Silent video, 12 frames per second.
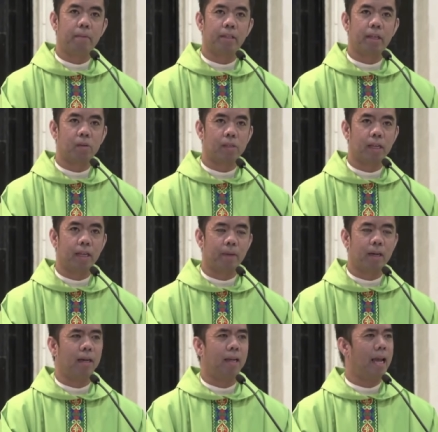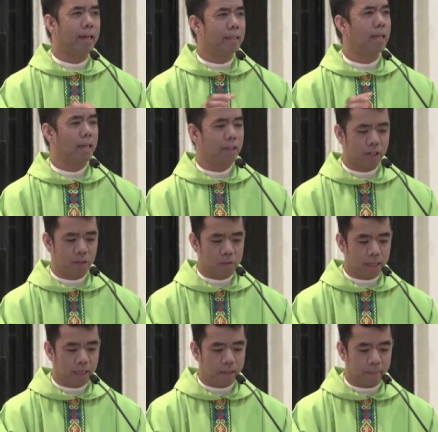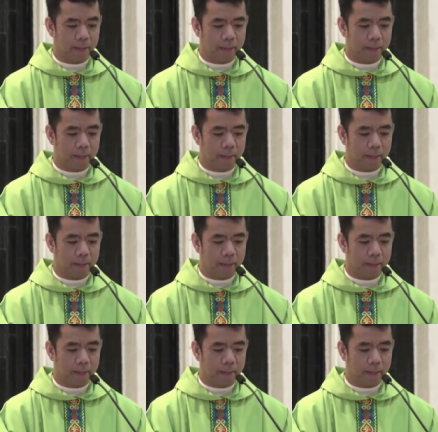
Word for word: Jerusalema. Lagi na lang, Jerusalema.